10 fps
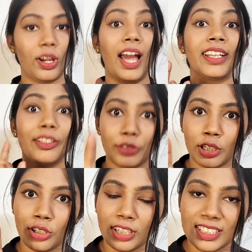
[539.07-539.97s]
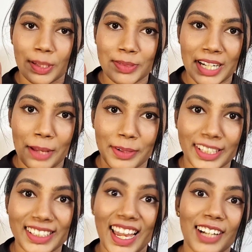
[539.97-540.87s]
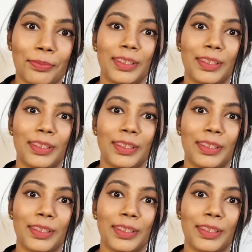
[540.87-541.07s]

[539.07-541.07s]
And if you are not a subscriber yet,